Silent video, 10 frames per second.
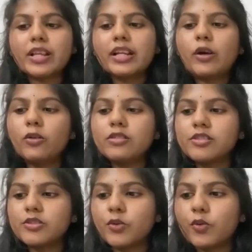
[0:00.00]

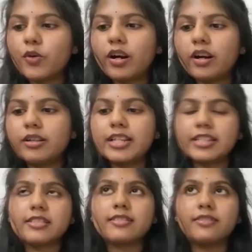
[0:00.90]
Also, it is
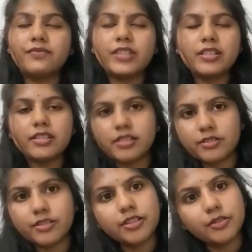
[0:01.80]
convenient to
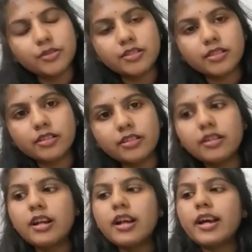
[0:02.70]
the user
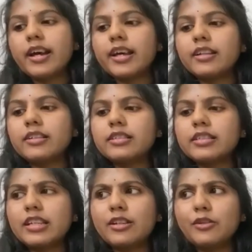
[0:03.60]
and
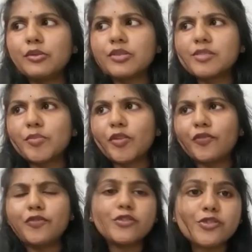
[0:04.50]
it looks more
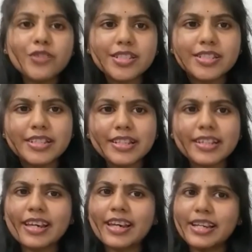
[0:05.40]
futuristic
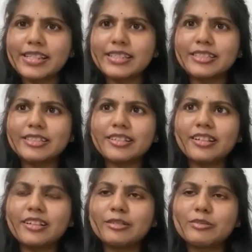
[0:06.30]
and
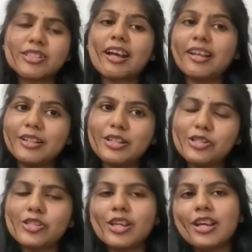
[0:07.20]

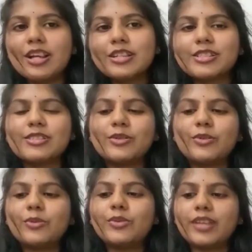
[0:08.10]
stylish.
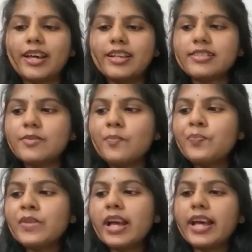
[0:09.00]
So yes,
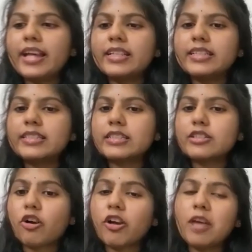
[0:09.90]
and
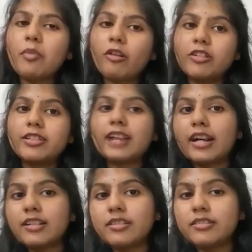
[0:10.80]
talking about the
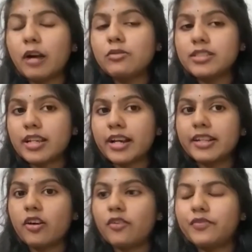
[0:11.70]
downside
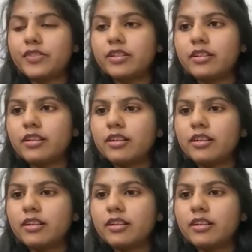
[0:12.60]
of the